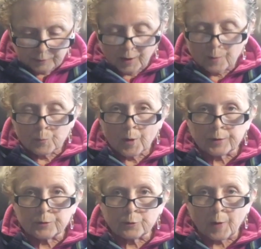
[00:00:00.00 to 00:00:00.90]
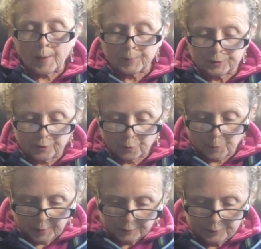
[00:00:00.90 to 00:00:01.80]
Sam walks Grandma to the
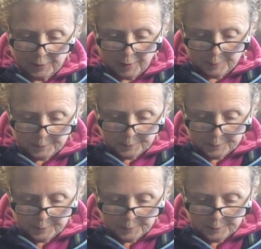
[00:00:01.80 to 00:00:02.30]
bus stop.